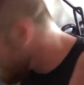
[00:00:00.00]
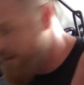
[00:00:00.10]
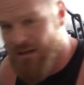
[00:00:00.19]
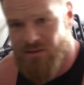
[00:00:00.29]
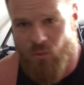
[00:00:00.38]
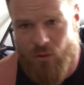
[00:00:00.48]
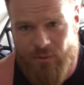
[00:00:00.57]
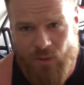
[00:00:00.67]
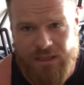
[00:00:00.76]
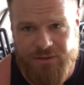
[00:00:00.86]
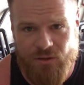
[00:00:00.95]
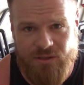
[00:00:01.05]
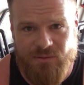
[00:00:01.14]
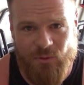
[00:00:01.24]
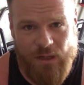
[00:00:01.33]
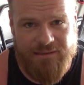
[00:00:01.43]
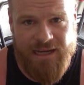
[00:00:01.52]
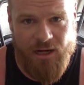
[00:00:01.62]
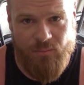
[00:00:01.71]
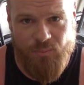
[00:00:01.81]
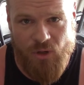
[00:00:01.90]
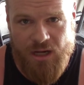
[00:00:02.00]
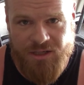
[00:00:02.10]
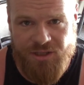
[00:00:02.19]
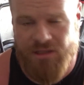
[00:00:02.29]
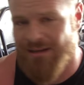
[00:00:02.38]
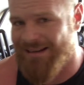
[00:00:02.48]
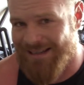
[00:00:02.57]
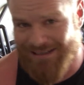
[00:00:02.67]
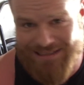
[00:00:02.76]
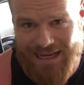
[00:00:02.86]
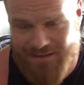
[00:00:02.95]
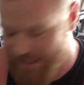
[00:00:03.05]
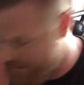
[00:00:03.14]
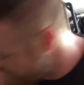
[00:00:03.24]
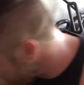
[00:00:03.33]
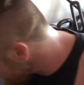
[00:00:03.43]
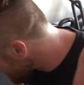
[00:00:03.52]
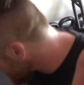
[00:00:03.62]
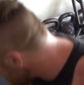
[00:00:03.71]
So what we want to do is we want to take our brush and get the excess chalk